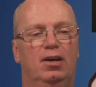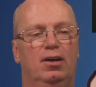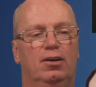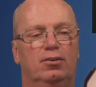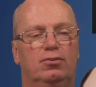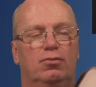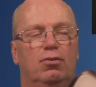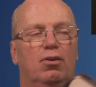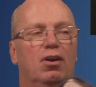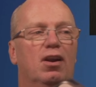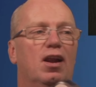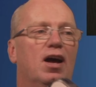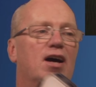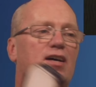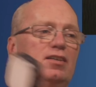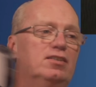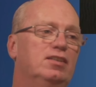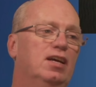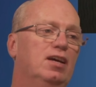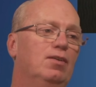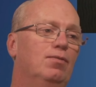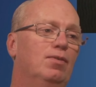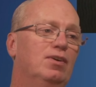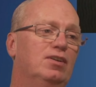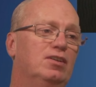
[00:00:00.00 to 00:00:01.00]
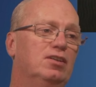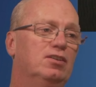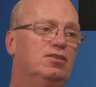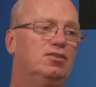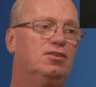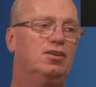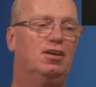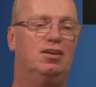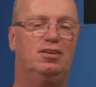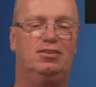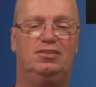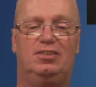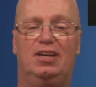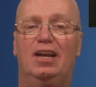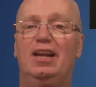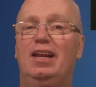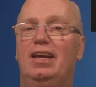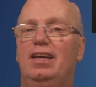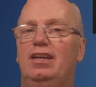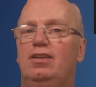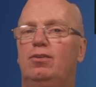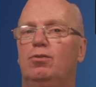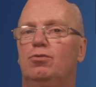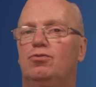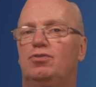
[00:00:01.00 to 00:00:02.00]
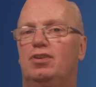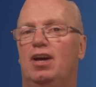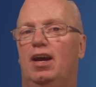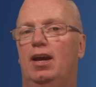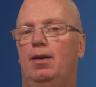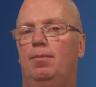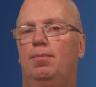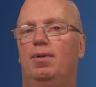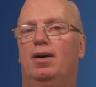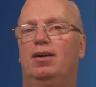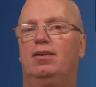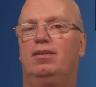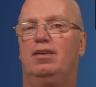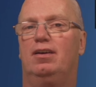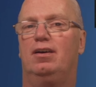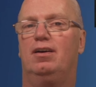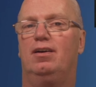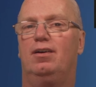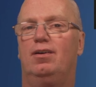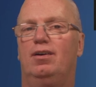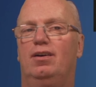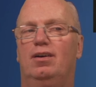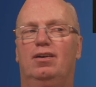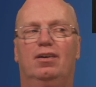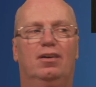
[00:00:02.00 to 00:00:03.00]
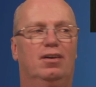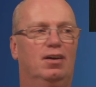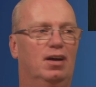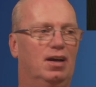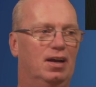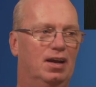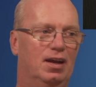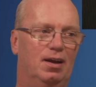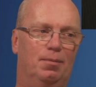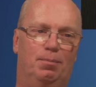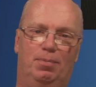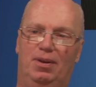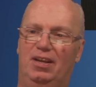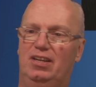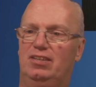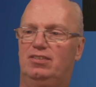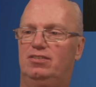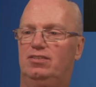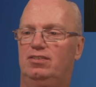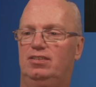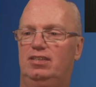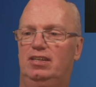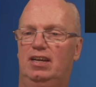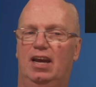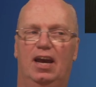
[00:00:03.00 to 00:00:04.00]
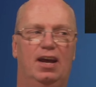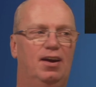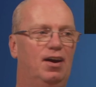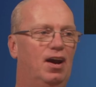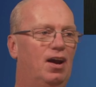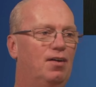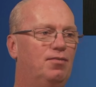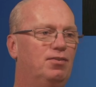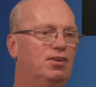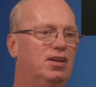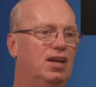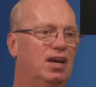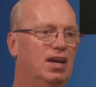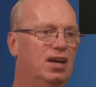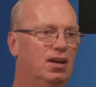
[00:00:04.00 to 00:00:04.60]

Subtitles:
So the last thing, which is silly to say, but please see everything